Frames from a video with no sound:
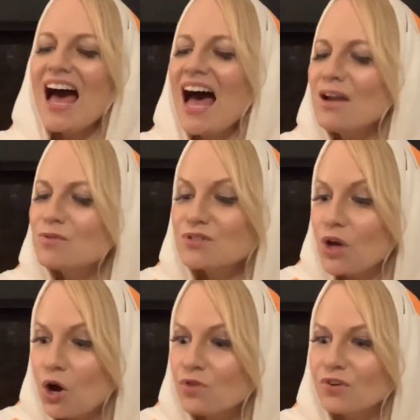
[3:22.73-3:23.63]
I was
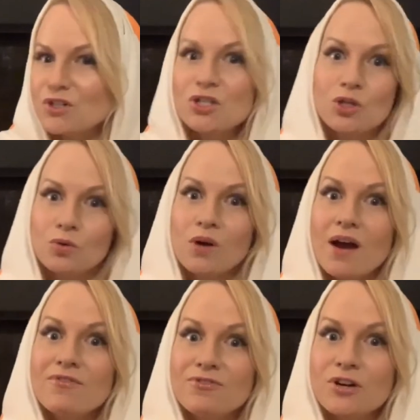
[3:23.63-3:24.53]
overdue
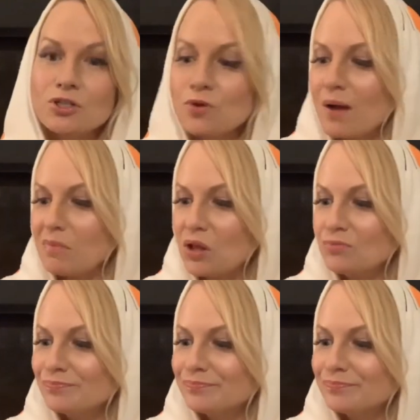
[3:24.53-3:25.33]
for trouble